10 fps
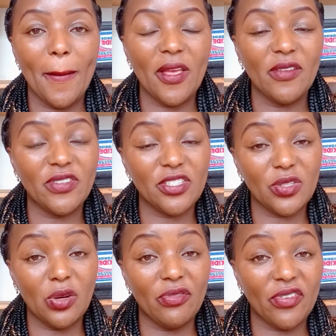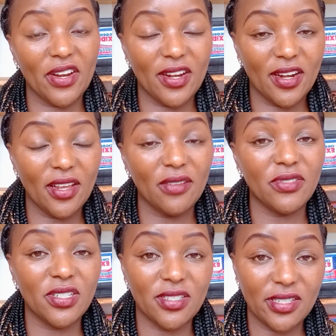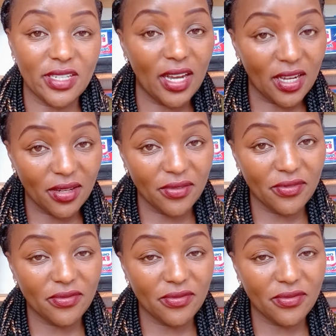if she's not friendly, if she's tough,